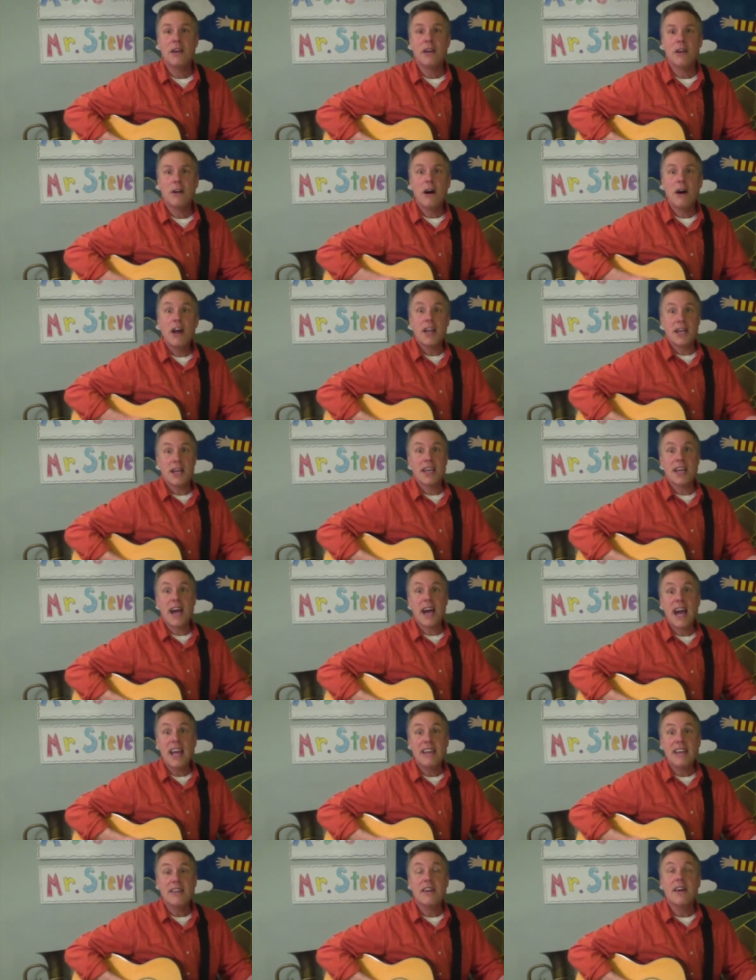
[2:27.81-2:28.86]
on a
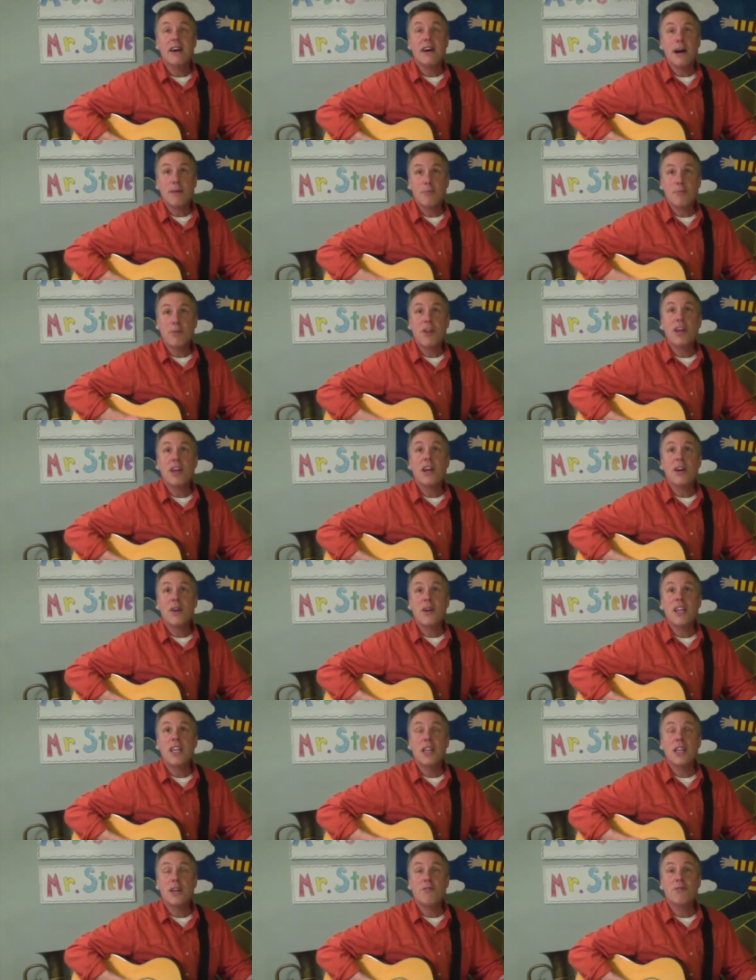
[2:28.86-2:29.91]
kite up there
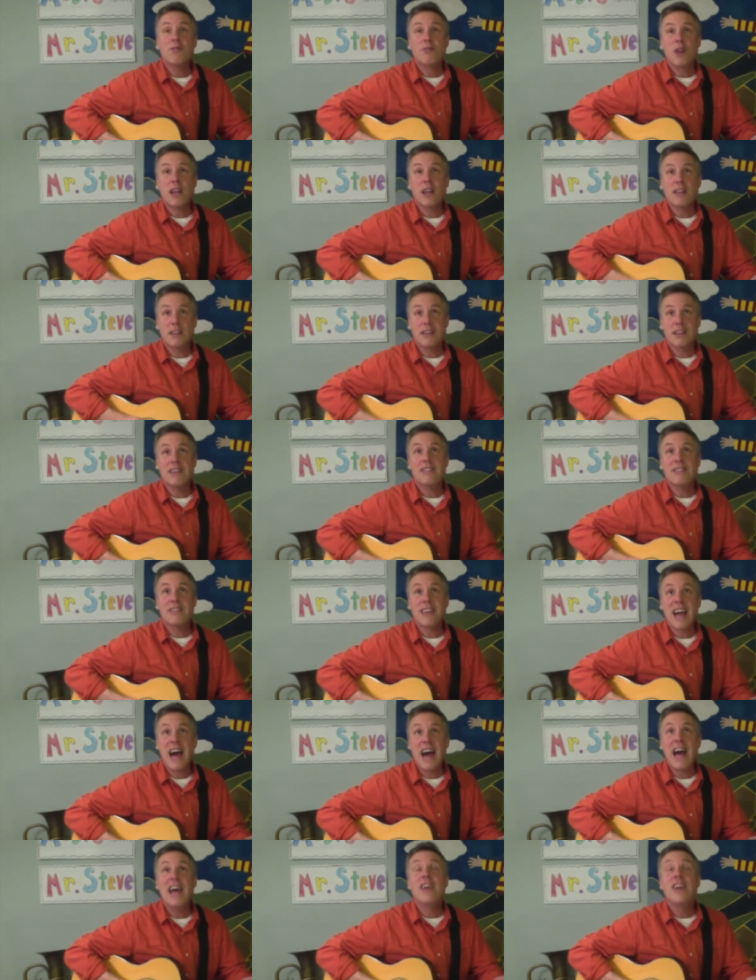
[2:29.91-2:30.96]
in the friendly
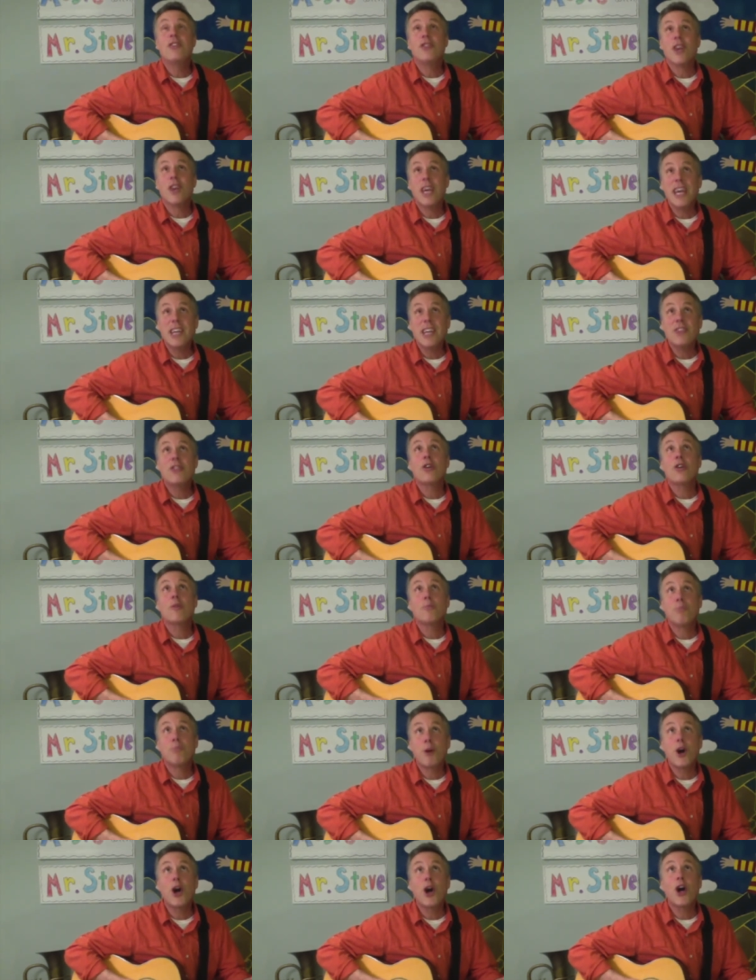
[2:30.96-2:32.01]
skies. It's a
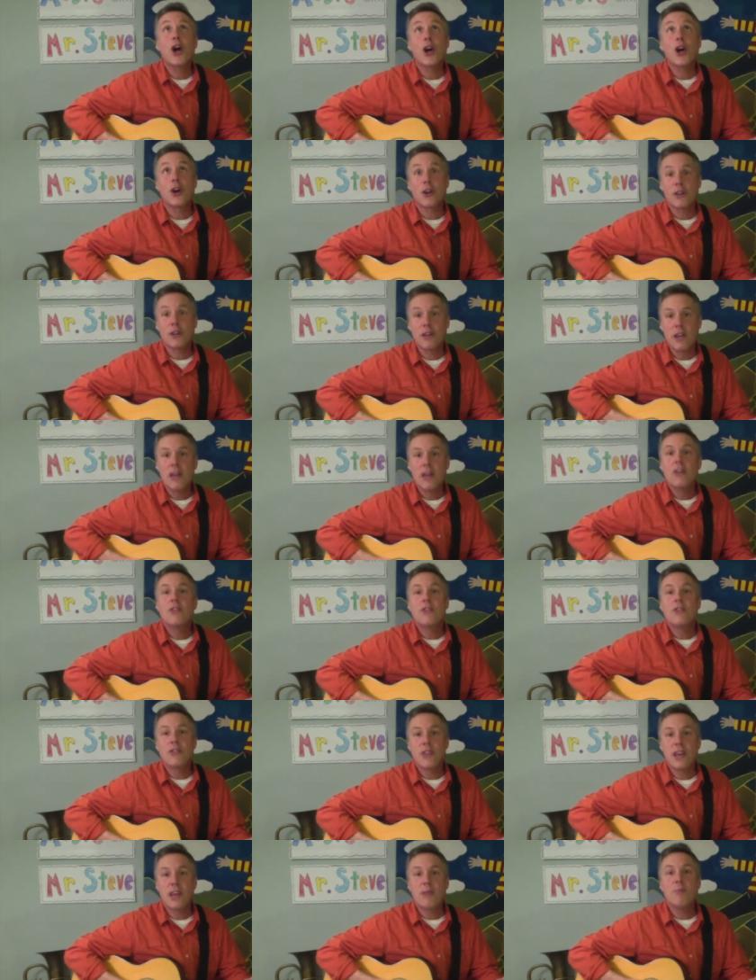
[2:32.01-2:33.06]
bird,
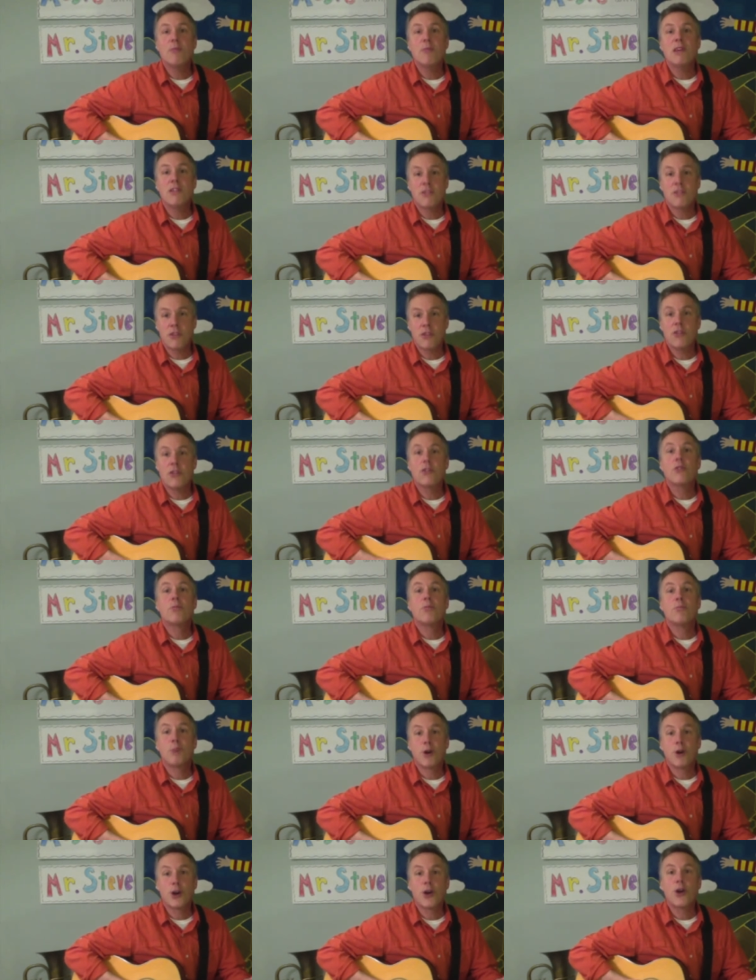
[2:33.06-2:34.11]
said Mrs.
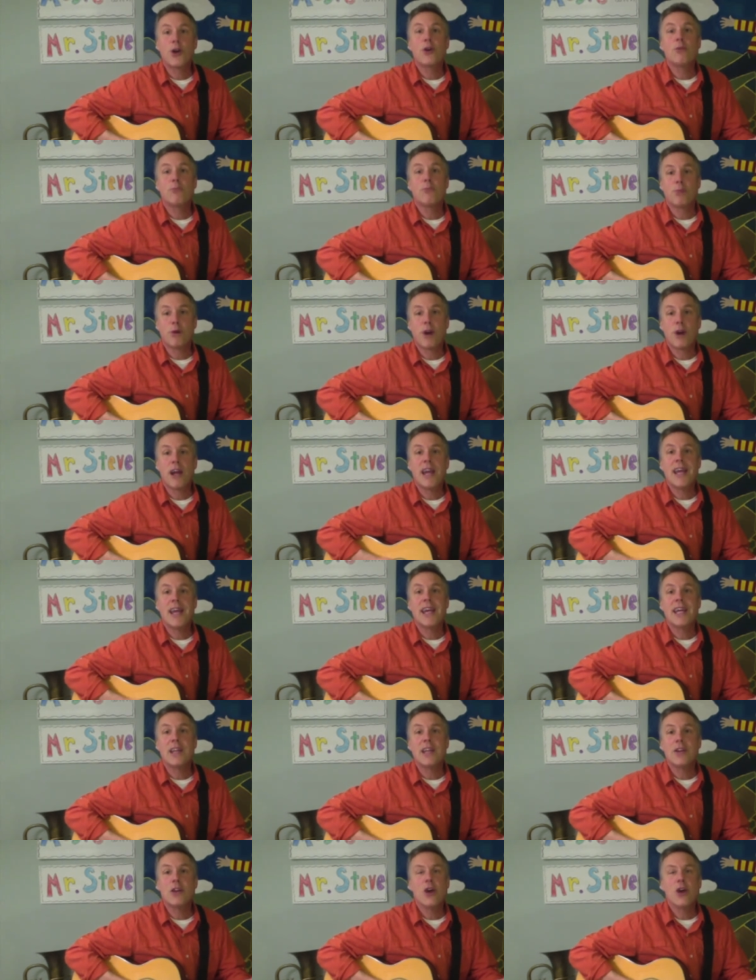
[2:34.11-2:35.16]

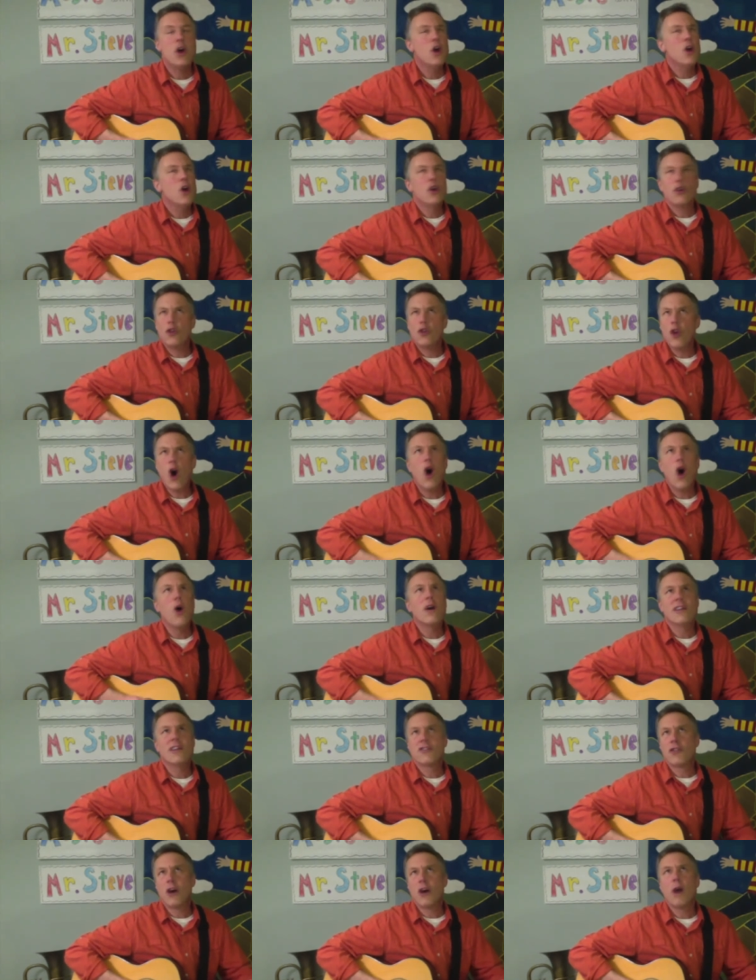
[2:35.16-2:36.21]
Birdbrain. No,
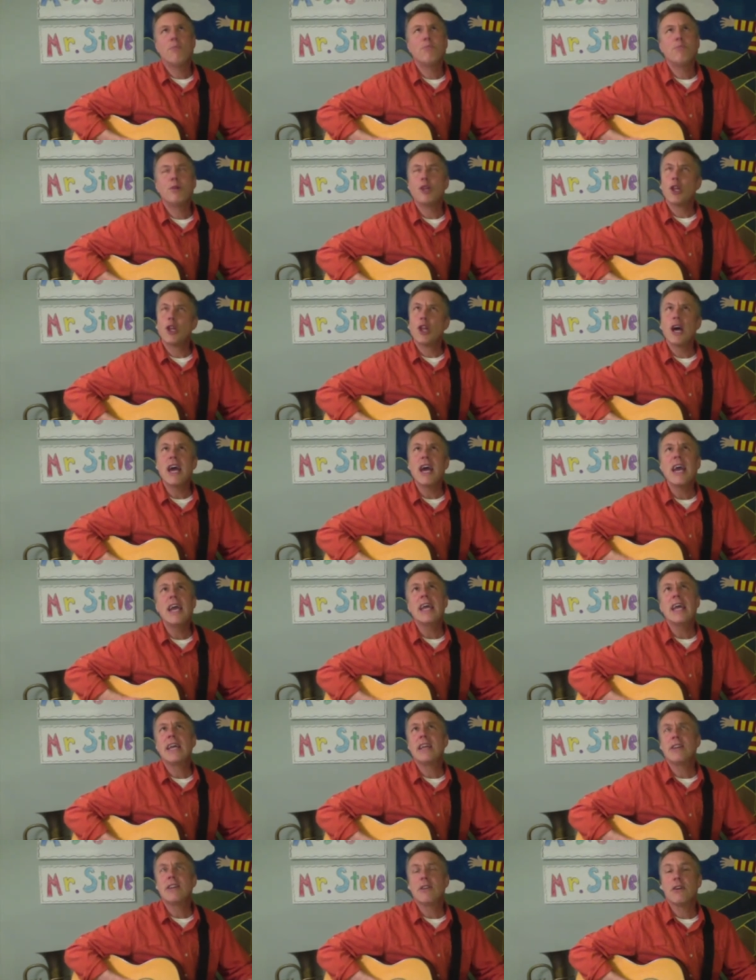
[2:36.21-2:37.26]
it's a
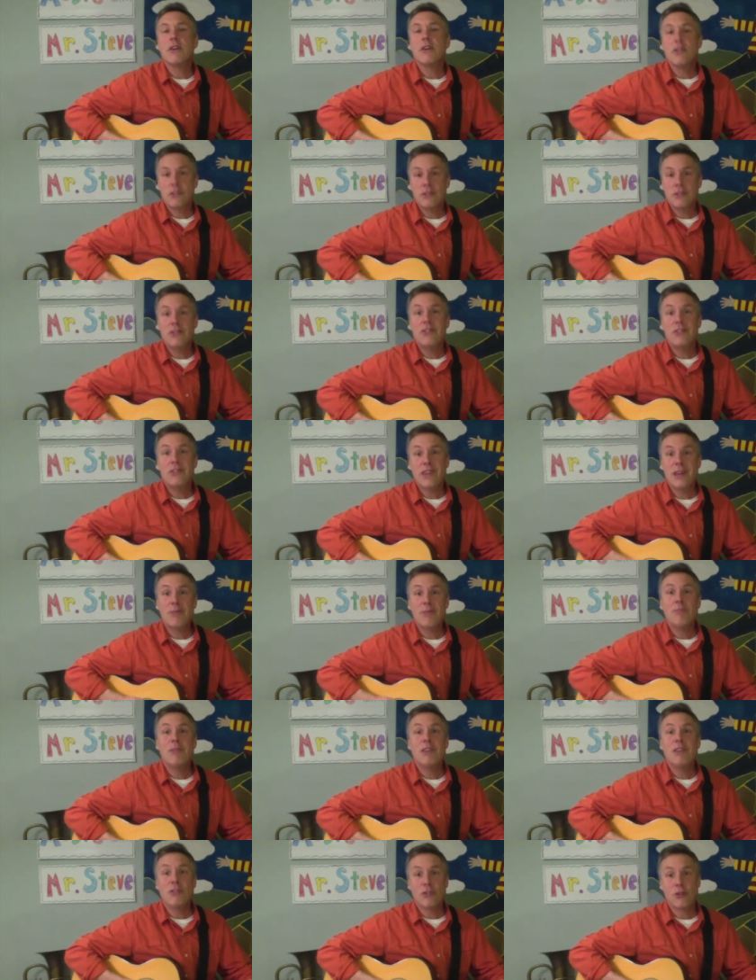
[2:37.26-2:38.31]
plane, said
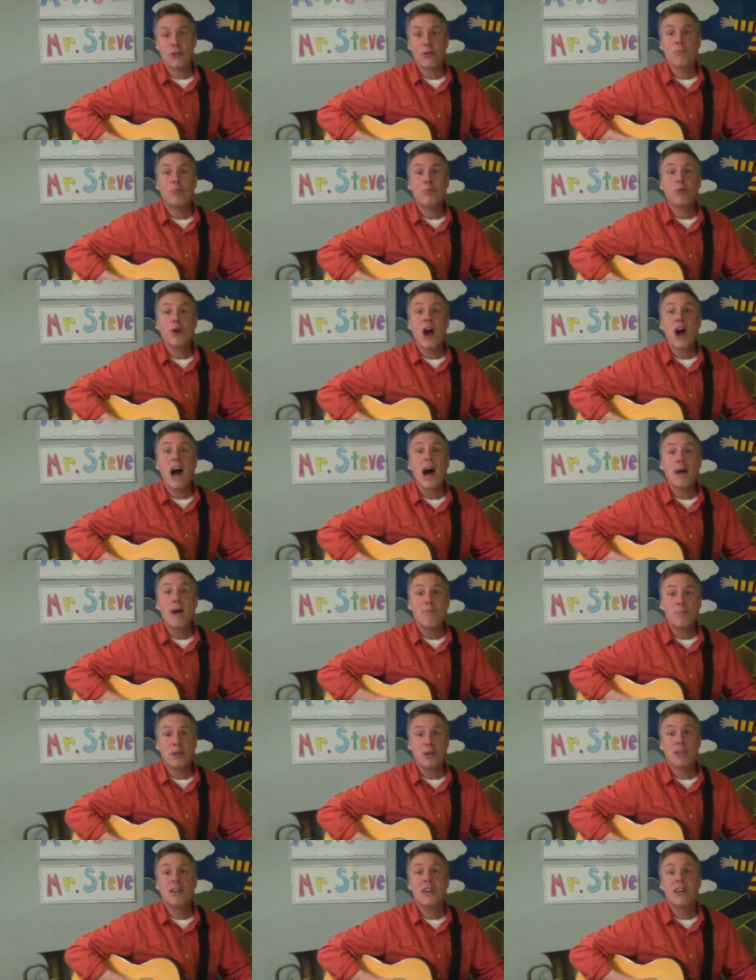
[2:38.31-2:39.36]
Mr. Prop.
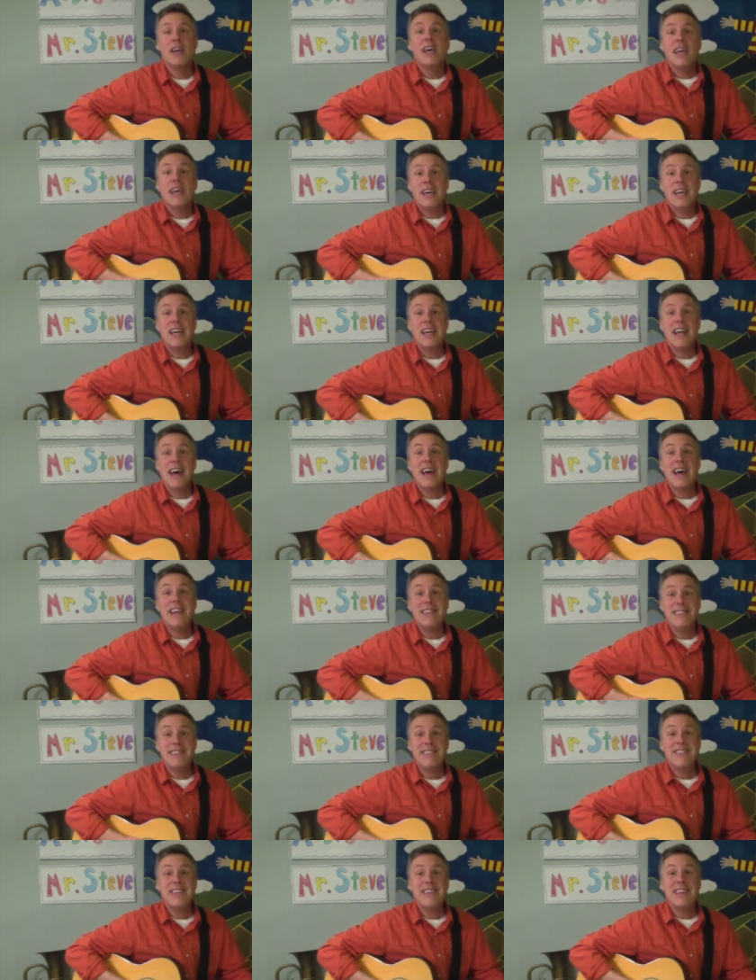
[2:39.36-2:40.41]
And I
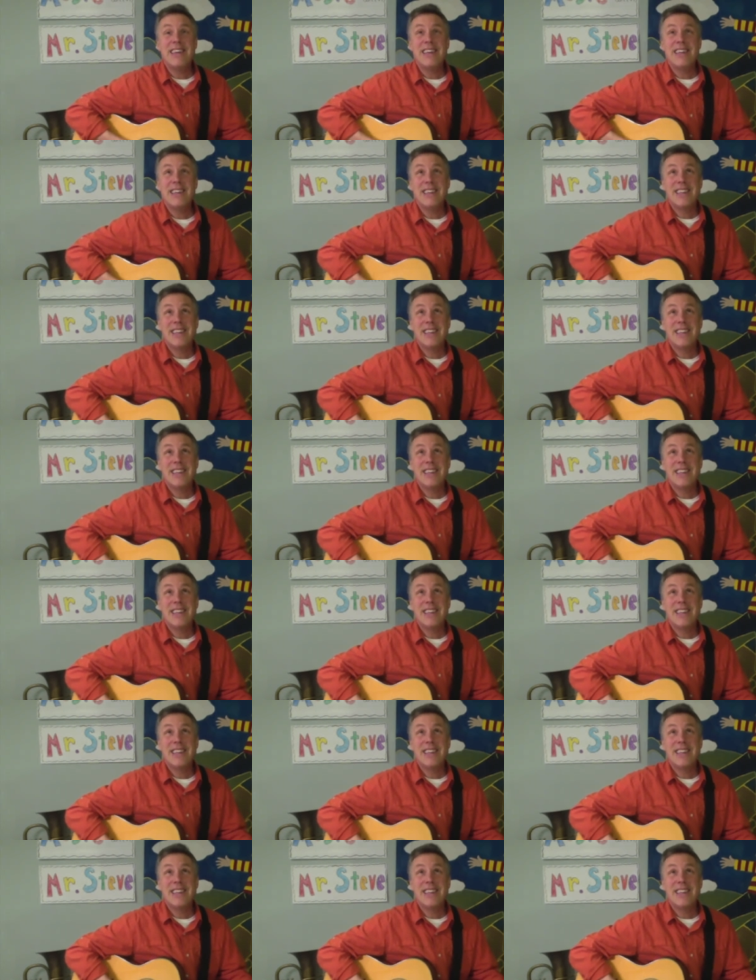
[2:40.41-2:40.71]
said,